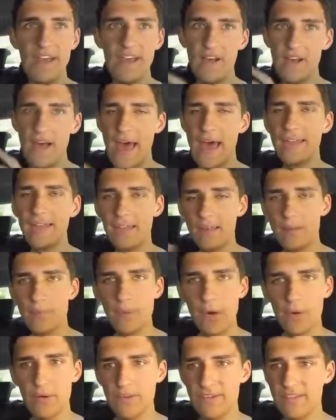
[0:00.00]
he'll add little
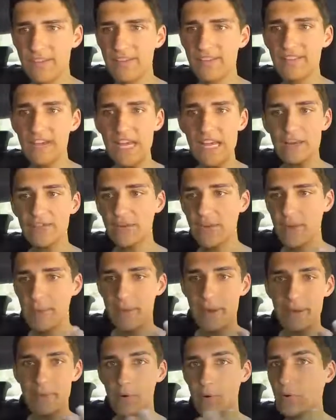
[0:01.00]
bonuses so
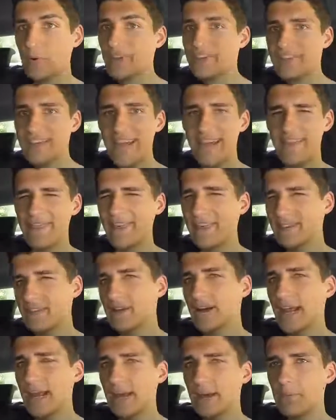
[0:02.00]
that people, once again, think
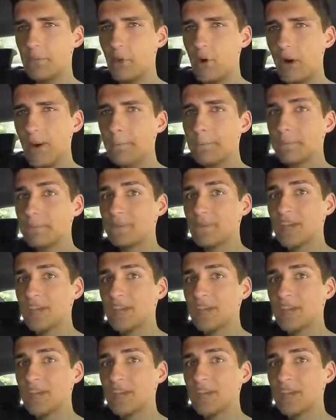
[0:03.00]
they're getting more.